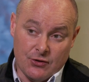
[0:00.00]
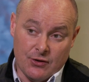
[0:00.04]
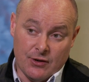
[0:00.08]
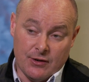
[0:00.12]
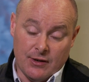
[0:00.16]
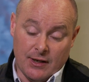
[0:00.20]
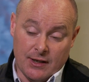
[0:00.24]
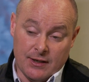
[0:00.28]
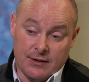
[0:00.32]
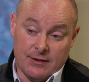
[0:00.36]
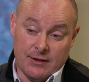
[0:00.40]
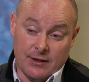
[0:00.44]
year
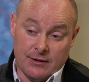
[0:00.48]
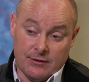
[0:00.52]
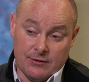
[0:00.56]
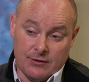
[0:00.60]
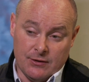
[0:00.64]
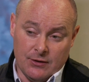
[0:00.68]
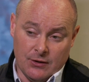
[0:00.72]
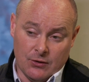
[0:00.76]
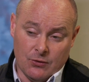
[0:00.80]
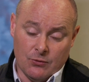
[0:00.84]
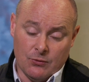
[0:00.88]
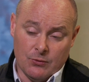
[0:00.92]
and, and that
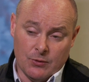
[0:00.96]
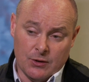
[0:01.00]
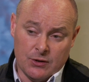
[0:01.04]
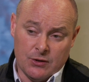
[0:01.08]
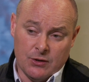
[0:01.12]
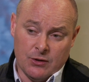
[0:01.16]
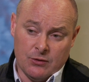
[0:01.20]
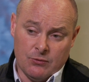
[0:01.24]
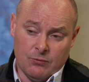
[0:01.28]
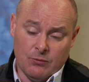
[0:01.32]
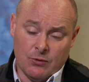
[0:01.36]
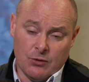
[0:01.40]
you know
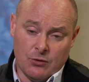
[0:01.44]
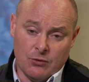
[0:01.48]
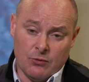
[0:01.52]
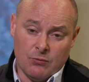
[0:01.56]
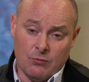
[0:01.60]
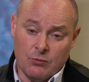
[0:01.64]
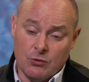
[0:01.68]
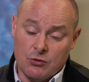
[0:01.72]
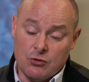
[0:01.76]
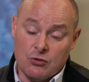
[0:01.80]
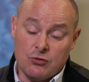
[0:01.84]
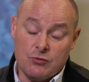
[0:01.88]
that we're,
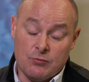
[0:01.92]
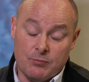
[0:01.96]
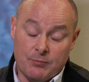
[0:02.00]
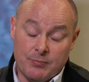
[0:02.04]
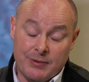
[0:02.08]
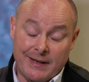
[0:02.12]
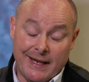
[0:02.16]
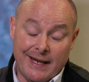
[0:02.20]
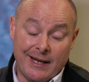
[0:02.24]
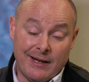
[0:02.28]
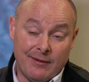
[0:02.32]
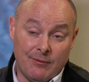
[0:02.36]
we're
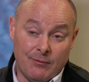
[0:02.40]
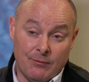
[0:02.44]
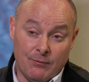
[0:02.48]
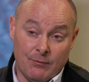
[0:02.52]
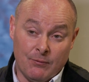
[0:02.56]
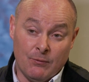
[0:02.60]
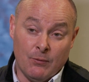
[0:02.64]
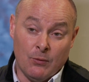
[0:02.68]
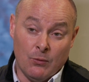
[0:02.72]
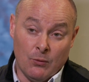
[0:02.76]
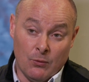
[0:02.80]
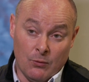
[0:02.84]
just
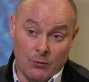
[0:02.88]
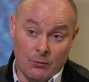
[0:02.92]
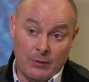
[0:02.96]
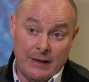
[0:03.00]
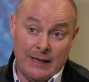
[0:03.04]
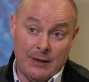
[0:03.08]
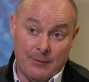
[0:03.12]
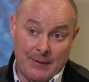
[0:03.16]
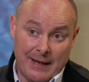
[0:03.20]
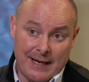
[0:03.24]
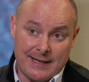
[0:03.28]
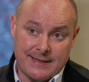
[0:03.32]
playing
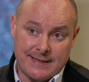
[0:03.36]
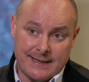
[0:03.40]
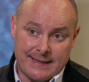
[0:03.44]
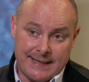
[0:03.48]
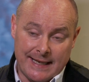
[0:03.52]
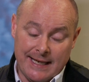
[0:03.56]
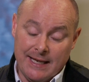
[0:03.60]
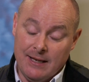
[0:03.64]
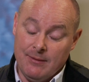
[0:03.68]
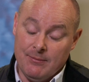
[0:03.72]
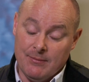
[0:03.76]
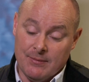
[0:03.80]
really well as a
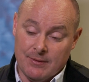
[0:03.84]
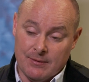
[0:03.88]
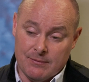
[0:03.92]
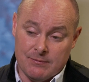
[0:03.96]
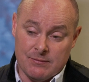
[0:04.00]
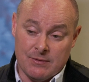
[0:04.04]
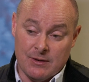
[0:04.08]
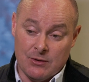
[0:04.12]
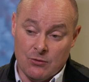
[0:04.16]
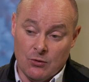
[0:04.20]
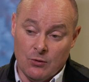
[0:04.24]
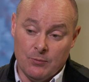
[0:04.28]
team.
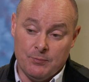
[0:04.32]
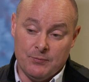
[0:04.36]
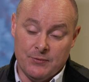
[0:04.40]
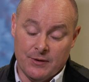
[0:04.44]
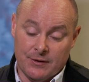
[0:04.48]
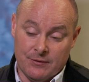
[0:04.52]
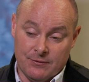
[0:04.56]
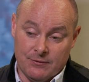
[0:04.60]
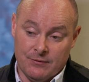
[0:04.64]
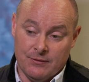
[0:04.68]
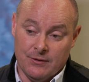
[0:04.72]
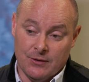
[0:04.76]
I'd hope
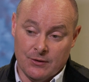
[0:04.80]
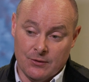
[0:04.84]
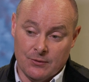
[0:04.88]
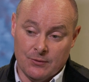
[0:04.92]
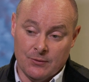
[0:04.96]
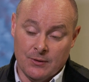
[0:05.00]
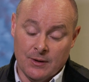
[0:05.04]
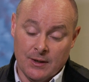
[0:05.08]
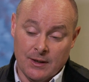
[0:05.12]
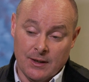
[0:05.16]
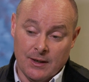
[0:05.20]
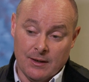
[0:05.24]
that you
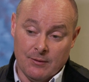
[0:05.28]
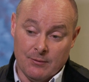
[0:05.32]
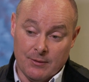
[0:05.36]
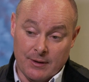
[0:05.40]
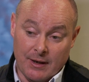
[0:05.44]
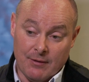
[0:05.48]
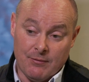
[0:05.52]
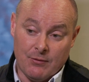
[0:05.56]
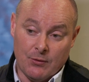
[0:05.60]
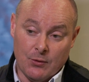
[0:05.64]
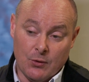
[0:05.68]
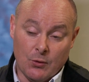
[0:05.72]
know
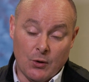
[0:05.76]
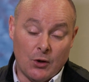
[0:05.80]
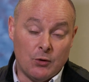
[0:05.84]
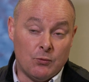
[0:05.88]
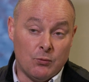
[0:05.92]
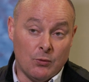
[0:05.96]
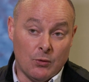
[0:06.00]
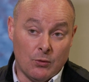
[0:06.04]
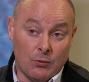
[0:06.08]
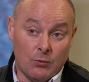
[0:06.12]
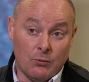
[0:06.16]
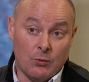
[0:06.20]
whenever we go
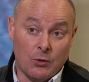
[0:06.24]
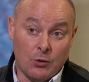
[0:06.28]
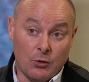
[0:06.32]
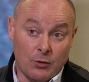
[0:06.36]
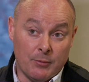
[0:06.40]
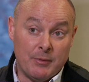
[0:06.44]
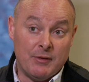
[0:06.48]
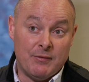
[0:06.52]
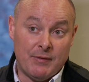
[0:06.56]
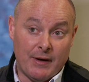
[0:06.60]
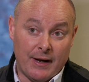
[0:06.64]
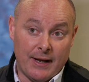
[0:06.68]
out we're, we're
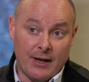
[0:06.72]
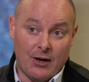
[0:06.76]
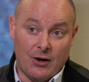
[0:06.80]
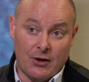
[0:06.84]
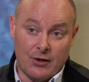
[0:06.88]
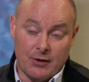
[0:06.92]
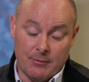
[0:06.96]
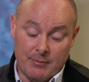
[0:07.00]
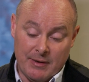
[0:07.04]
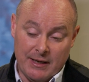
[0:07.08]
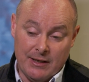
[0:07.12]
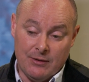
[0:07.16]
going to be very
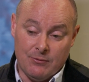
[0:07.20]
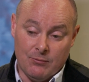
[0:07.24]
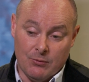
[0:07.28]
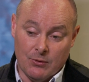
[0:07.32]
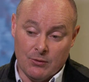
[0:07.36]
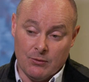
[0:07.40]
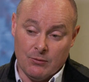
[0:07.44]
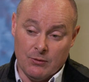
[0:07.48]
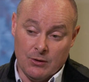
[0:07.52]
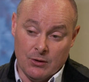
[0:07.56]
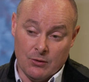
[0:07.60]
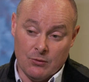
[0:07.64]
hard to beat
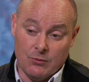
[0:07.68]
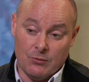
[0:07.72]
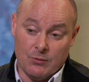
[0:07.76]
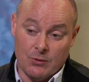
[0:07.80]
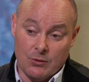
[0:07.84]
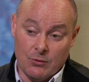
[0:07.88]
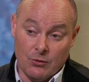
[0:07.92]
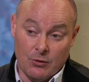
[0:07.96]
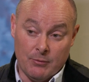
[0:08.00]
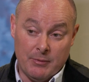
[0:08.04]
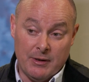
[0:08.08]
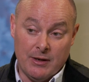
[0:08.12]
we're you know
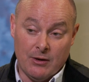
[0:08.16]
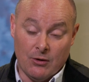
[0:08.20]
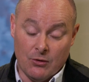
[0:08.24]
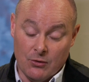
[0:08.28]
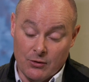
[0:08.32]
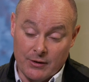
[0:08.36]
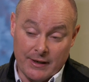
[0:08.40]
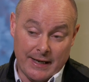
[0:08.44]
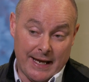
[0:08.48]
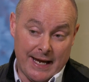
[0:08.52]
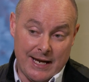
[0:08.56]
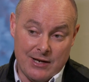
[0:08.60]
we're going to be
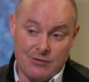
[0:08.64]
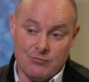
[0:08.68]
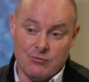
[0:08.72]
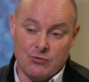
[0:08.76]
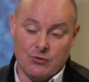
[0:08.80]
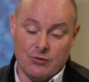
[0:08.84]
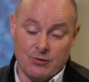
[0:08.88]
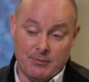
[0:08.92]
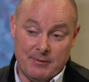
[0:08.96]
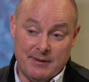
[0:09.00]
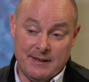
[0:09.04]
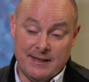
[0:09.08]
organised.
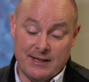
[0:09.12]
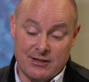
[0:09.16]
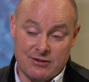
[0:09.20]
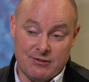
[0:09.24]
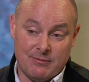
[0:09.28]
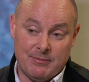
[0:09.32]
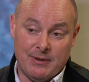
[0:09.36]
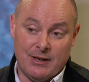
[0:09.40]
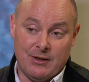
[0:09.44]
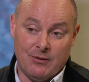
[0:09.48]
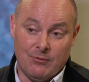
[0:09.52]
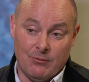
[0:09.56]
We're going to be
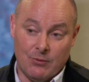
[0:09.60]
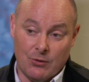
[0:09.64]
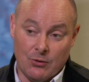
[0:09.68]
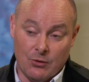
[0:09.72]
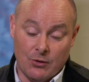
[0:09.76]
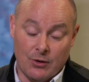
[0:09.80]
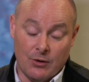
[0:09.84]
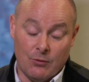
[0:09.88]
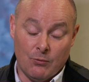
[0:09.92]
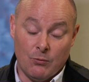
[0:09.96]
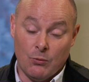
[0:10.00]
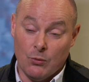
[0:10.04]
disciplined. We're
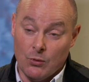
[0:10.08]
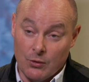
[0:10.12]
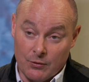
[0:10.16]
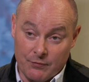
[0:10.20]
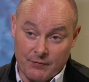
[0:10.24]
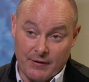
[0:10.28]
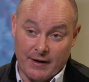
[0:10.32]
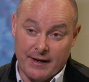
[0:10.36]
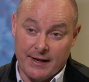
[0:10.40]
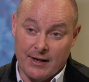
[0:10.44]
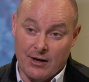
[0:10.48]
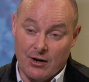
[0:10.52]
going to
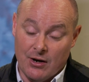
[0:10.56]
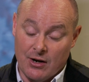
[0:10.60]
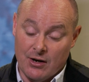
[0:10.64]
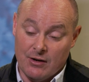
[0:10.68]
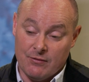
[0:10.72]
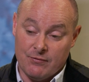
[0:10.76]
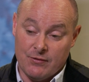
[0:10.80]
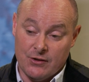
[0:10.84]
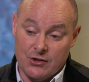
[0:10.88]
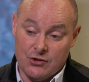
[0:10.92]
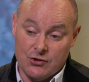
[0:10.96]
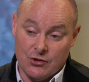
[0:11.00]
work very
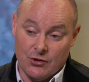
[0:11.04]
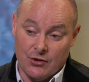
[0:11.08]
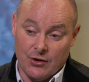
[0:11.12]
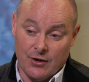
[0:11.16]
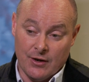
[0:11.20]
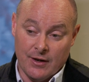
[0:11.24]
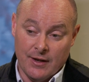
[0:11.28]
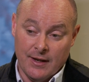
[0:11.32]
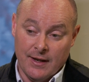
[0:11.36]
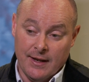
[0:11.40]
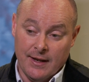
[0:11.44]
hard for each other,